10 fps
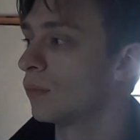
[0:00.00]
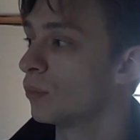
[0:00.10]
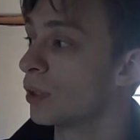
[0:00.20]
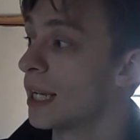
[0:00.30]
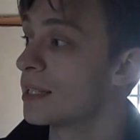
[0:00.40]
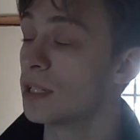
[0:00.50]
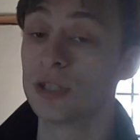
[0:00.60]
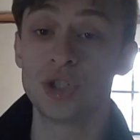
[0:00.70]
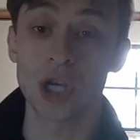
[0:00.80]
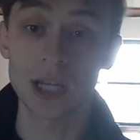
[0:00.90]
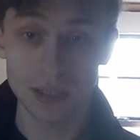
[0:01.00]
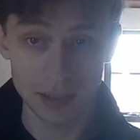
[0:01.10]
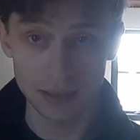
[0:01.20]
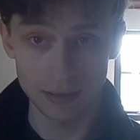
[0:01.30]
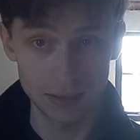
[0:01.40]
what I
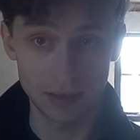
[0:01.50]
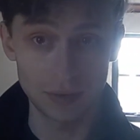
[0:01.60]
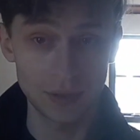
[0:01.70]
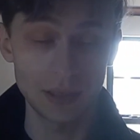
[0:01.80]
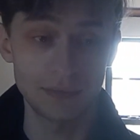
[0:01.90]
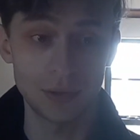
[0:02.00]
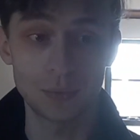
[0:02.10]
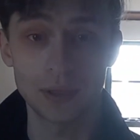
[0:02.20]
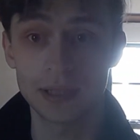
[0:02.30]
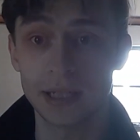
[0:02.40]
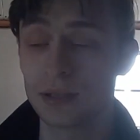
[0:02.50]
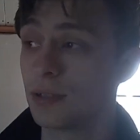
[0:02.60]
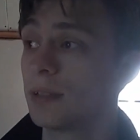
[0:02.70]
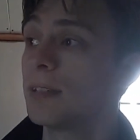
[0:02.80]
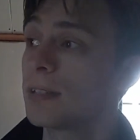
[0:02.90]
suggest doing if you want to enter
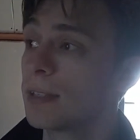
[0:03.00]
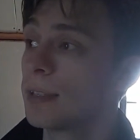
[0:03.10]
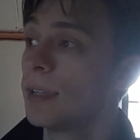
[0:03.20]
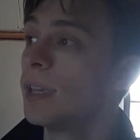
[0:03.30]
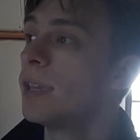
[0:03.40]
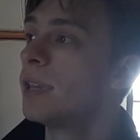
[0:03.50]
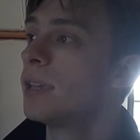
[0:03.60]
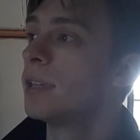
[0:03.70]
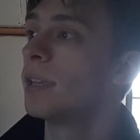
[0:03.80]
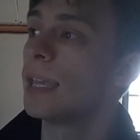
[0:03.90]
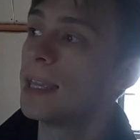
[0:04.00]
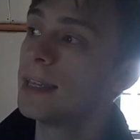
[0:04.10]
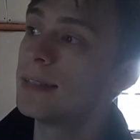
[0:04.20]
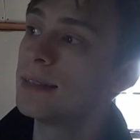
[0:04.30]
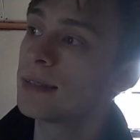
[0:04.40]
this
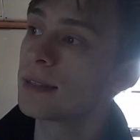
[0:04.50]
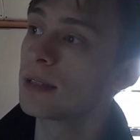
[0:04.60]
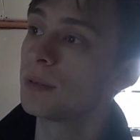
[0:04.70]
is